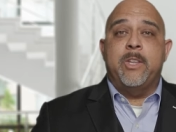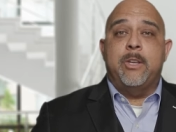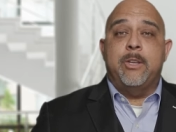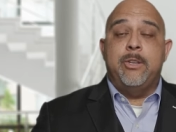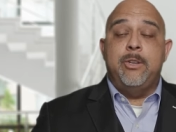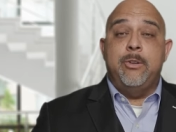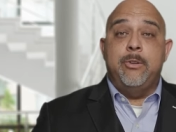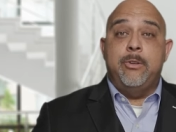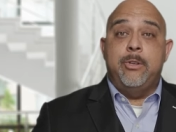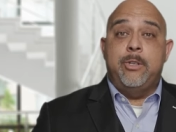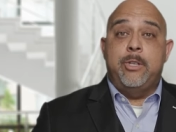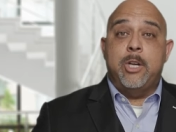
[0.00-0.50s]

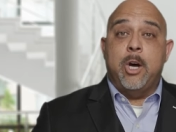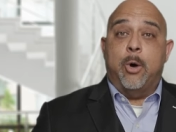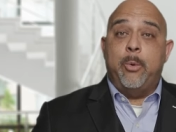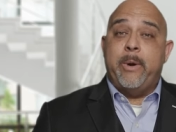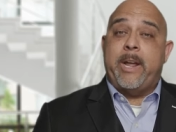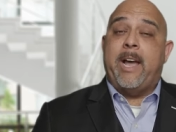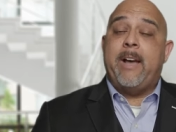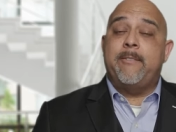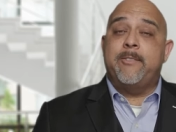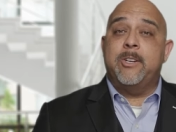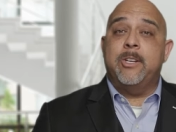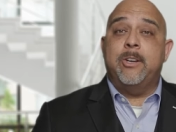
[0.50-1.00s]
you don't
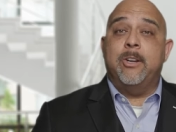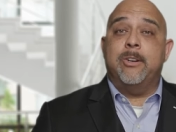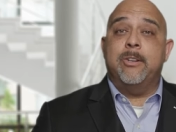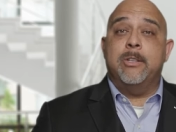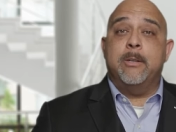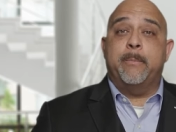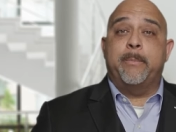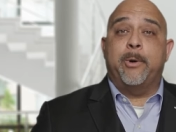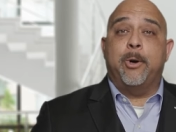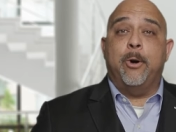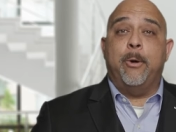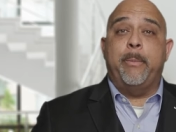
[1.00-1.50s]
have to go to
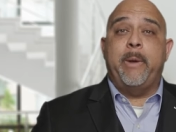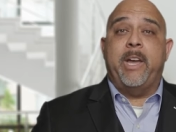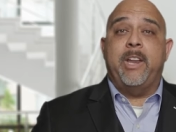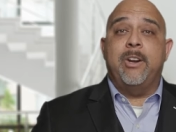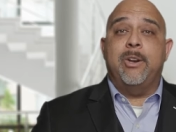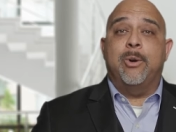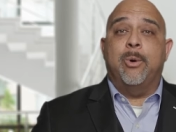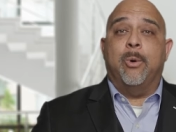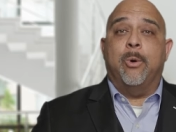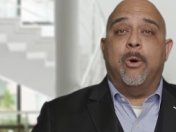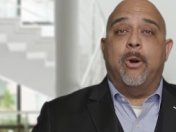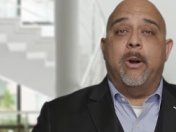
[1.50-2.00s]
the probate
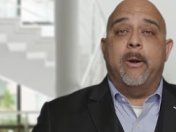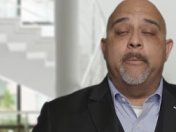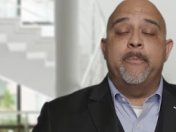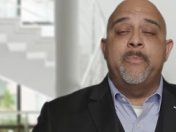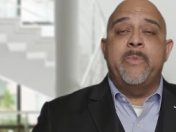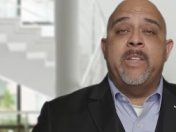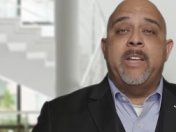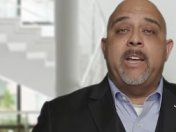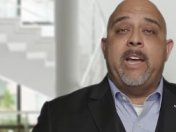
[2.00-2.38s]
court